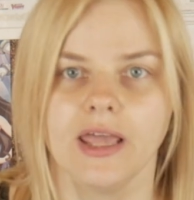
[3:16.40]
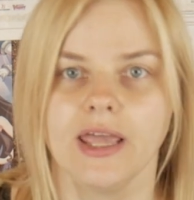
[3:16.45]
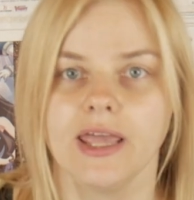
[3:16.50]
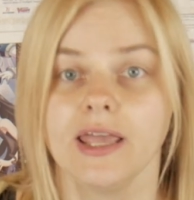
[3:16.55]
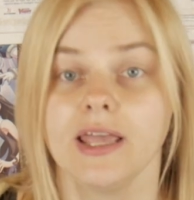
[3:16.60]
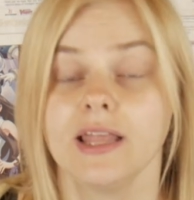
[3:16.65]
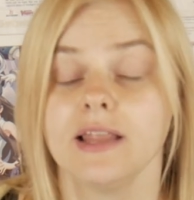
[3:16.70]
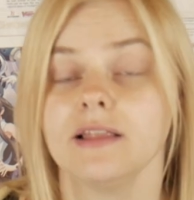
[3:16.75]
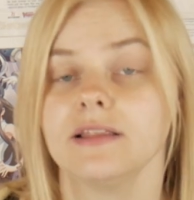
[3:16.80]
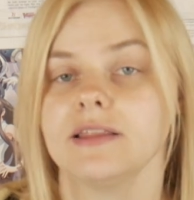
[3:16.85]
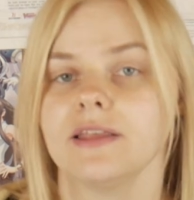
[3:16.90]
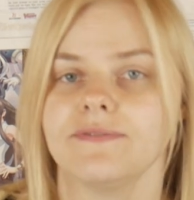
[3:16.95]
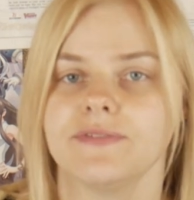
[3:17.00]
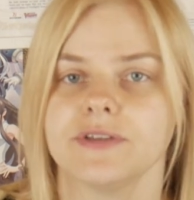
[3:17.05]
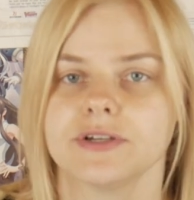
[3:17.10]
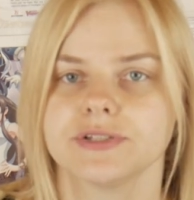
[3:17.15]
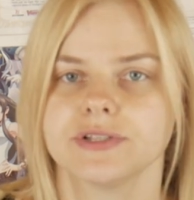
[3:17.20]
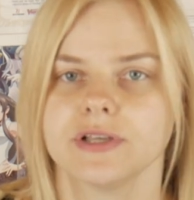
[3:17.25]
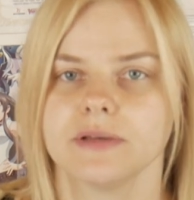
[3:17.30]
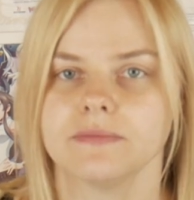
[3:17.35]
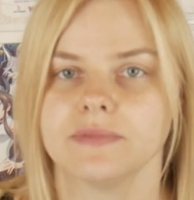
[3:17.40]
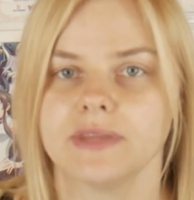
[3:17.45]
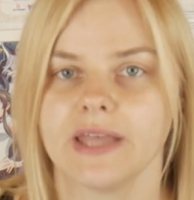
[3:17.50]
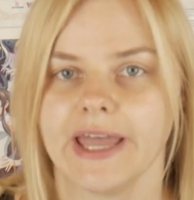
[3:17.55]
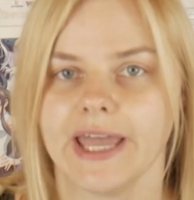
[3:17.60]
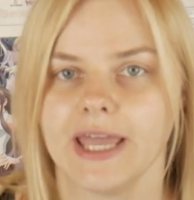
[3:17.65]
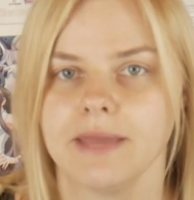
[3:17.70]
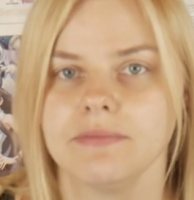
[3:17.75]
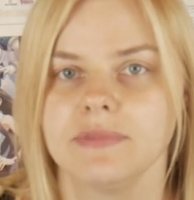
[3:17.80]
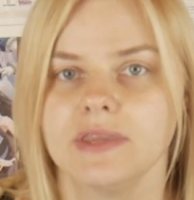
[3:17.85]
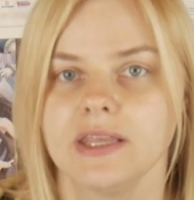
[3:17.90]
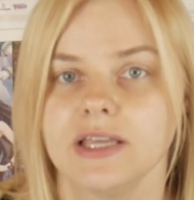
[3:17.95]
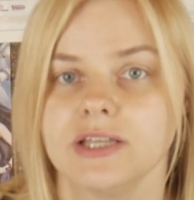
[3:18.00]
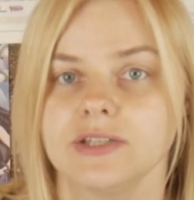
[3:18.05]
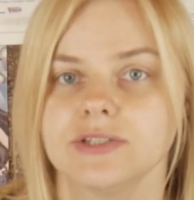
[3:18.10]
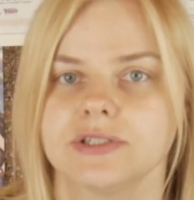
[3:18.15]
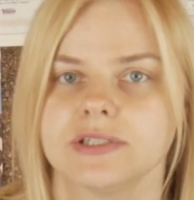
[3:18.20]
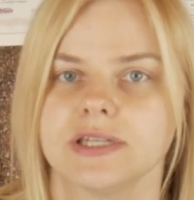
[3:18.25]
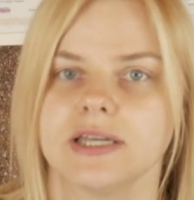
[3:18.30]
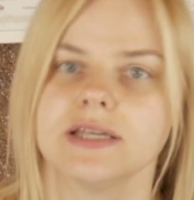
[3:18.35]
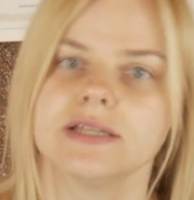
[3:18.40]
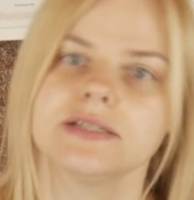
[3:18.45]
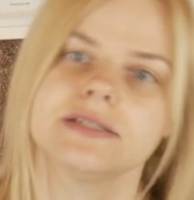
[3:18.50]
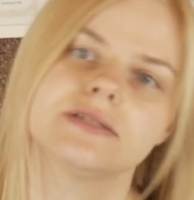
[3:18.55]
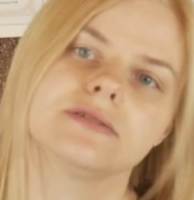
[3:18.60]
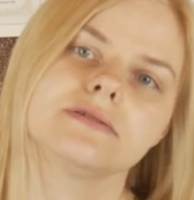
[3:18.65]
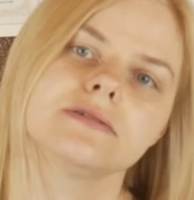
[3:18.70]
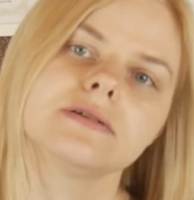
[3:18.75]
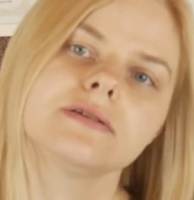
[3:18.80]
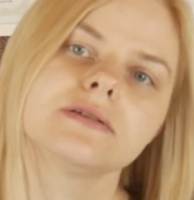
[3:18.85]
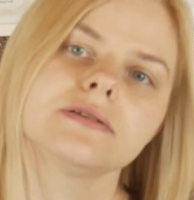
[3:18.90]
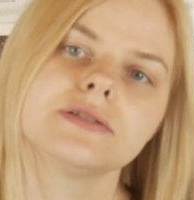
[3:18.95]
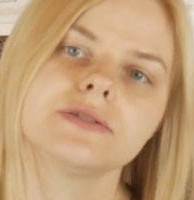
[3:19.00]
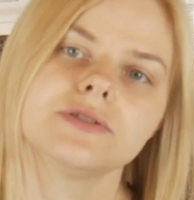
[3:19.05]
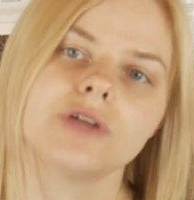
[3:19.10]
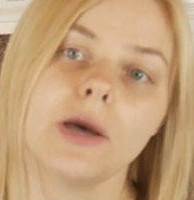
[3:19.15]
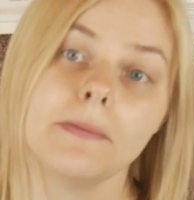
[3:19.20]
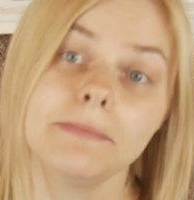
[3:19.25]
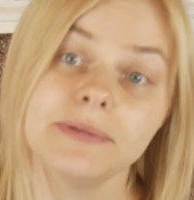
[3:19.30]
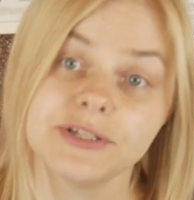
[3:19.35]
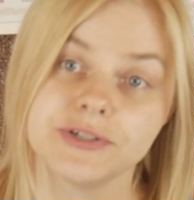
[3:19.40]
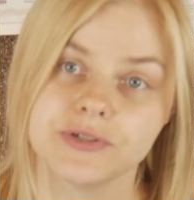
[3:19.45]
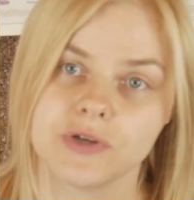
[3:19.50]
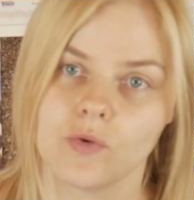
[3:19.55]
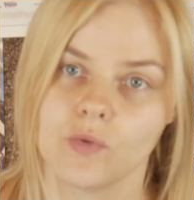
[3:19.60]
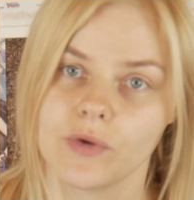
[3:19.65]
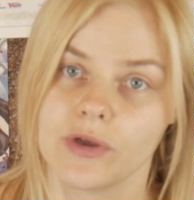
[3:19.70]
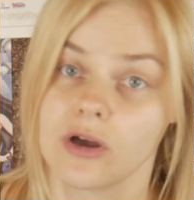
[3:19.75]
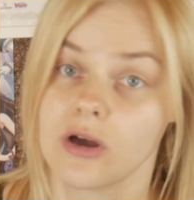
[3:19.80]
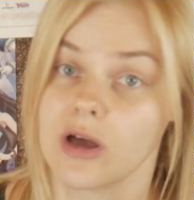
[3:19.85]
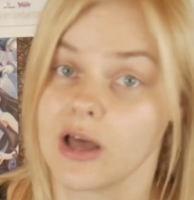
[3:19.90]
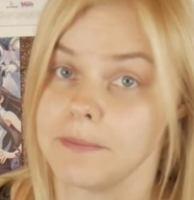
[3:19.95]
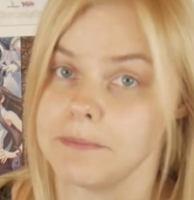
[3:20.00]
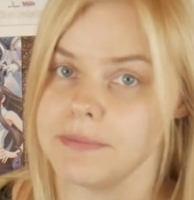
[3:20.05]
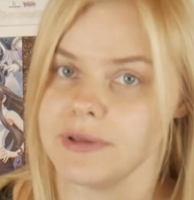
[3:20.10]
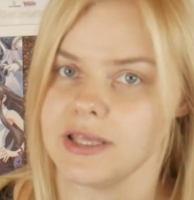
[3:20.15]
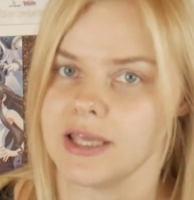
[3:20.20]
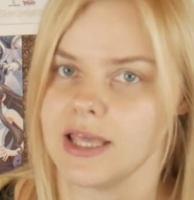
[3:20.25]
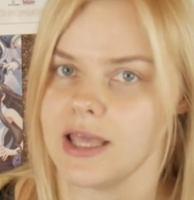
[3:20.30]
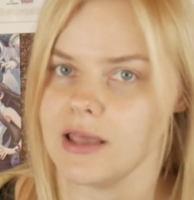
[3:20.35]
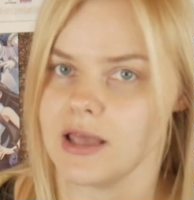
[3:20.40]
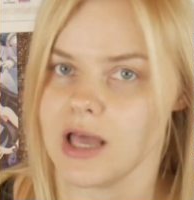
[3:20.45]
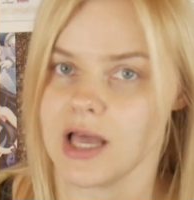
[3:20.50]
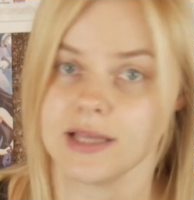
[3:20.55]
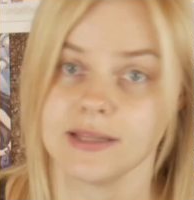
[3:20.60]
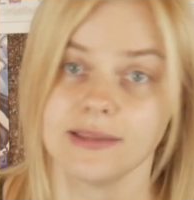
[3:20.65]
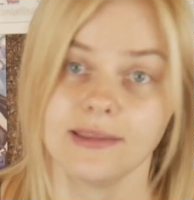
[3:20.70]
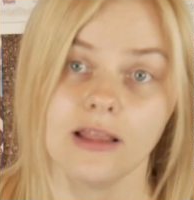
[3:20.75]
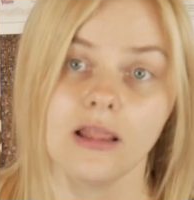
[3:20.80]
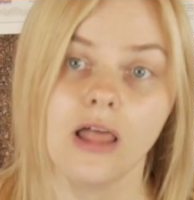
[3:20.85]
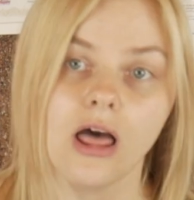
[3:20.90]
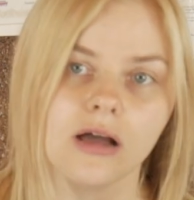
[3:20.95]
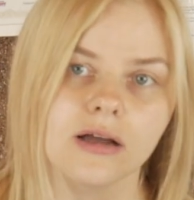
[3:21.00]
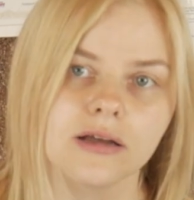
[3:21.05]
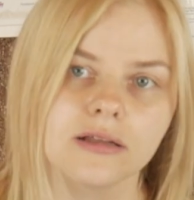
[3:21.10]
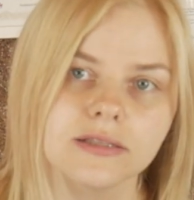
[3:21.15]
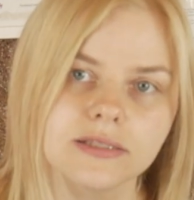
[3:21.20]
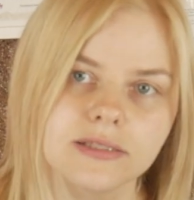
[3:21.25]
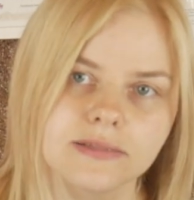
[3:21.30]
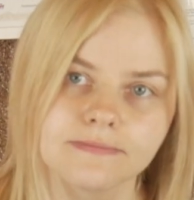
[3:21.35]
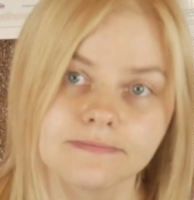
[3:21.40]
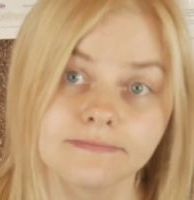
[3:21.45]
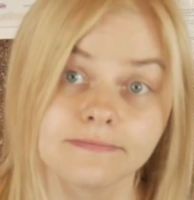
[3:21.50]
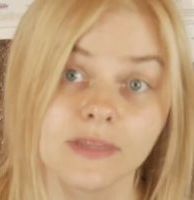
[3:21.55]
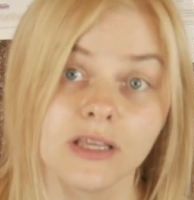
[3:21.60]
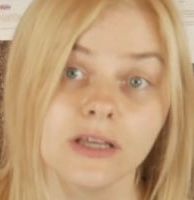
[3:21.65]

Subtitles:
and after some time they just stopped showing up at the locals.